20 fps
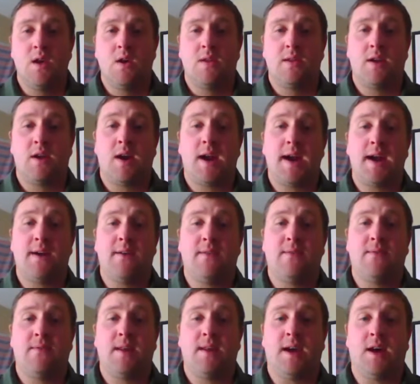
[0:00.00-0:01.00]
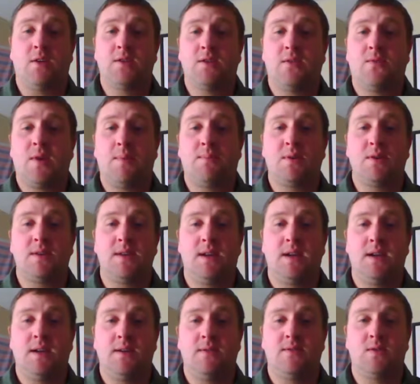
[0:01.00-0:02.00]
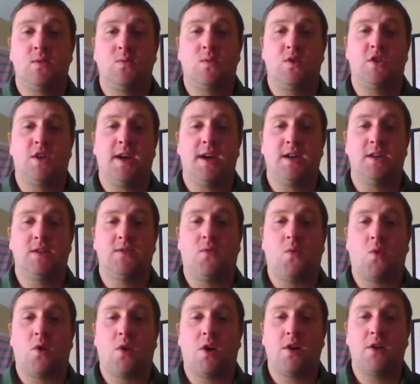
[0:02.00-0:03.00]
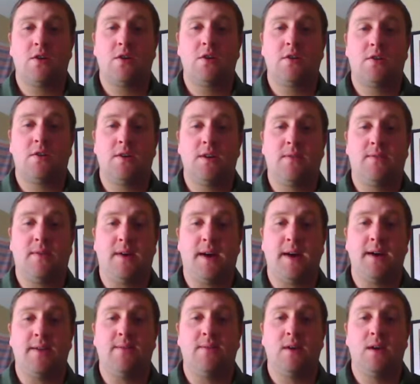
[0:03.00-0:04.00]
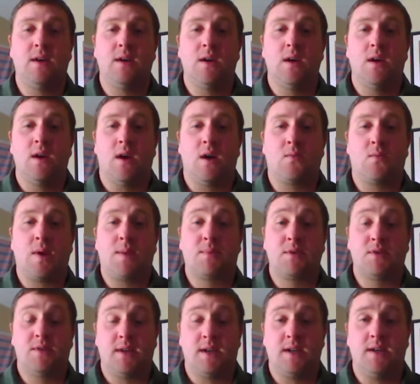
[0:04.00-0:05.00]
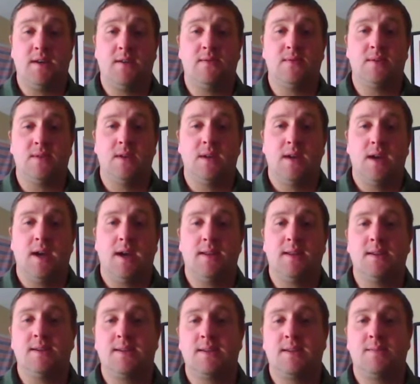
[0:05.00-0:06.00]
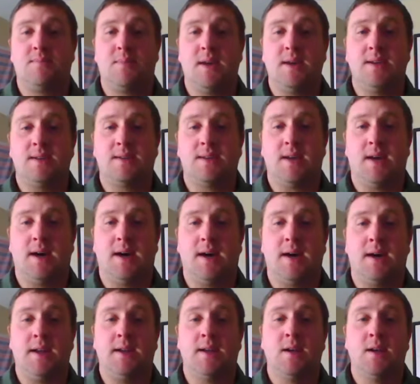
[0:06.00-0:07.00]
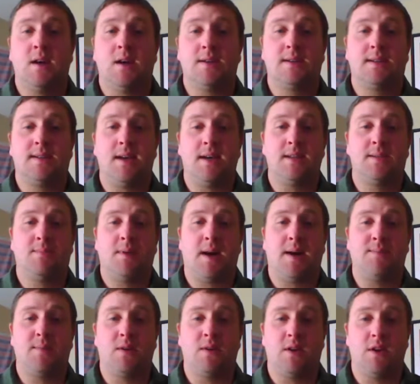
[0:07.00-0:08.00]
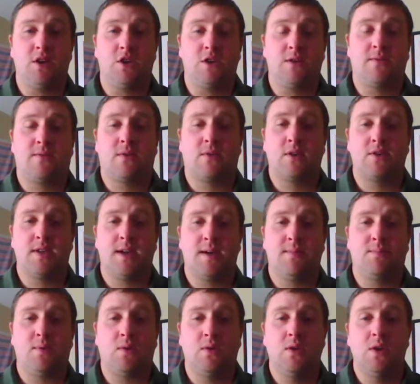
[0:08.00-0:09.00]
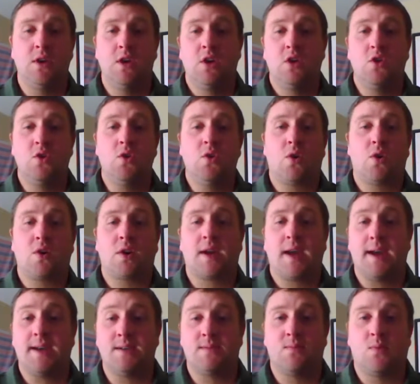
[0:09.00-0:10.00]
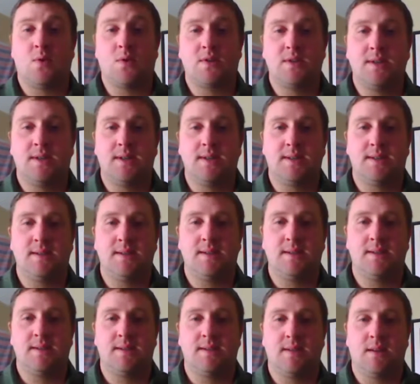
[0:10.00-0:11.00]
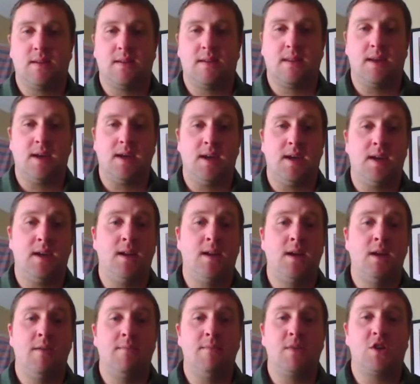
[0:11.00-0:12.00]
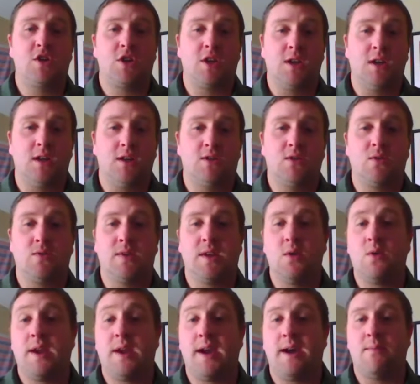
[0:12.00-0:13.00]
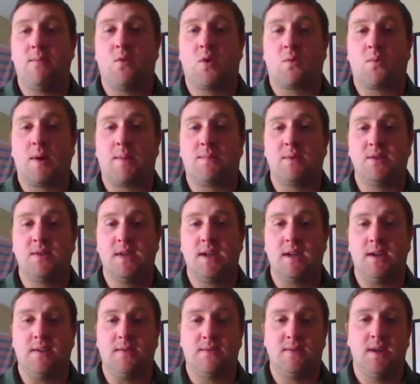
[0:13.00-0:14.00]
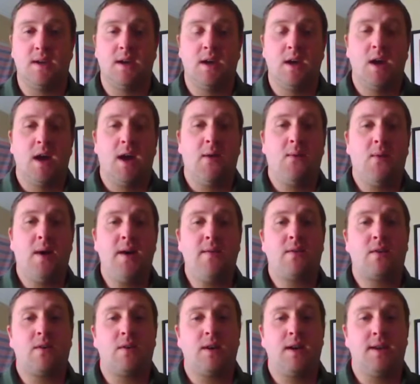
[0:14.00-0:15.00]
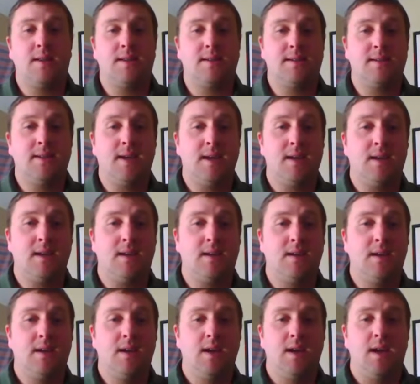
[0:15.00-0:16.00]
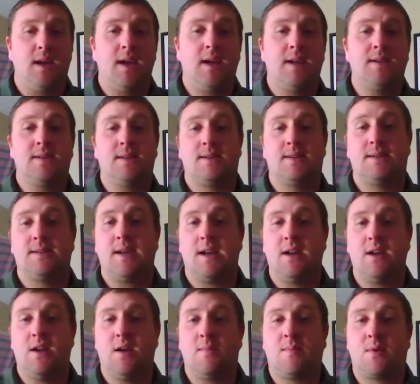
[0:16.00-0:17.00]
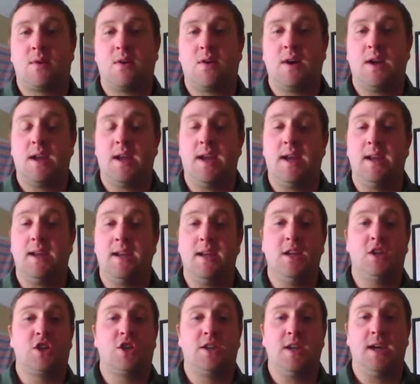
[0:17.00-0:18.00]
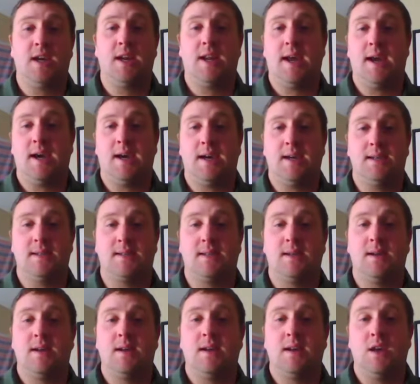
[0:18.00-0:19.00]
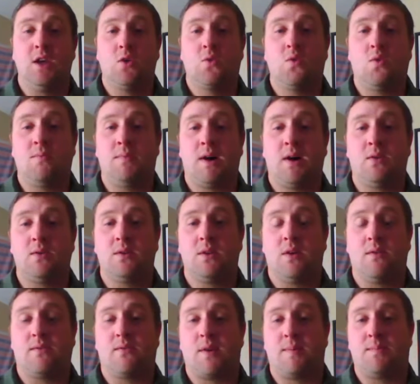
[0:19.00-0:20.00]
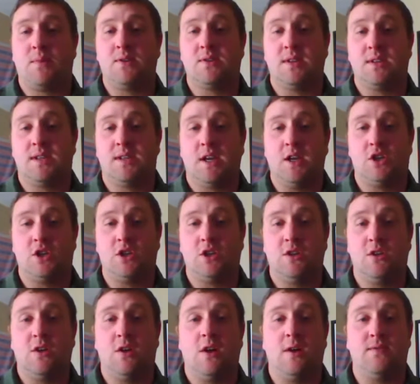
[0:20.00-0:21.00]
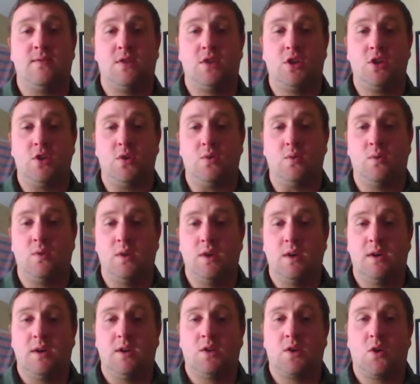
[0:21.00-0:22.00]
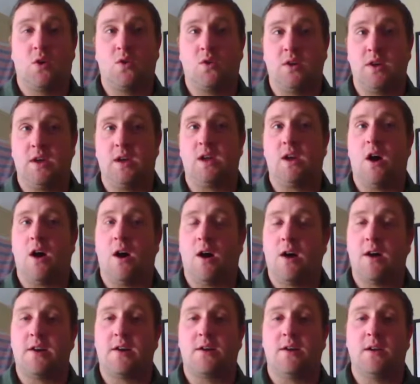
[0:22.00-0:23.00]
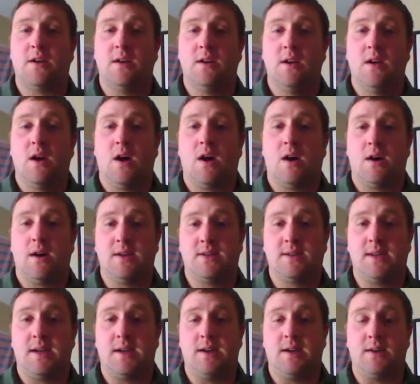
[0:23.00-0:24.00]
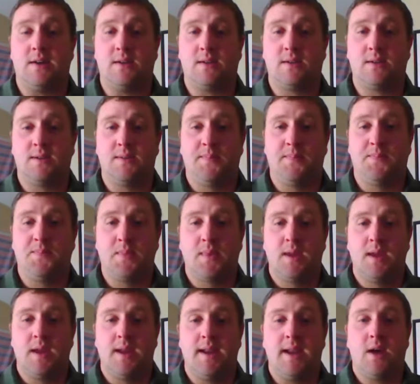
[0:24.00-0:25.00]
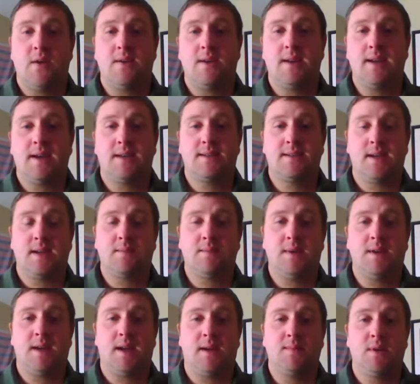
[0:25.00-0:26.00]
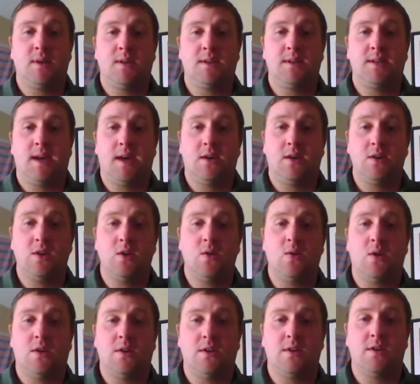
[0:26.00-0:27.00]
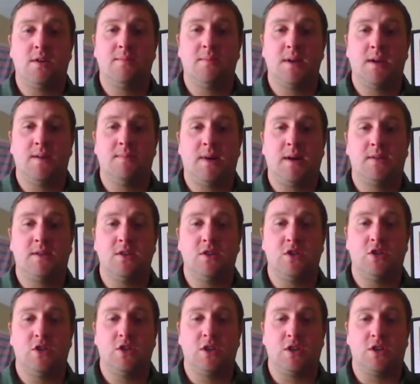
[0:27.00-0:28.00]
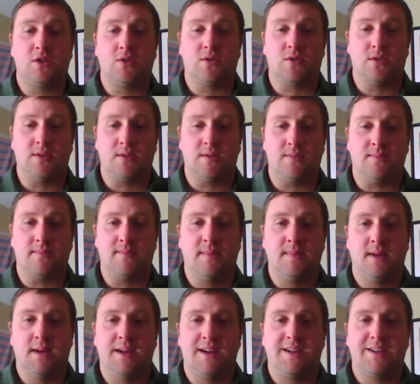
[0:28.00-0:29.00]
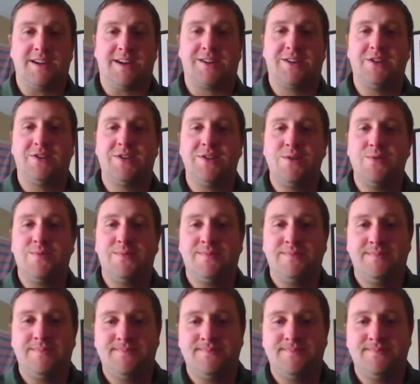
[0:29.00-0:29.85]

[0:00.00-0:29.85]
They have the House of Representatives, which has 435 representatives, and this is based on a state's population. For example, New York has more citizens than Michigan, so they would have more representatives. However, in the Senate, it is a set number, and each state has equal amount of representation of 2, totaling 100 senators. Now, in the next segment, I'm going to tell you a little bit about the judicial system. Talk to you soon.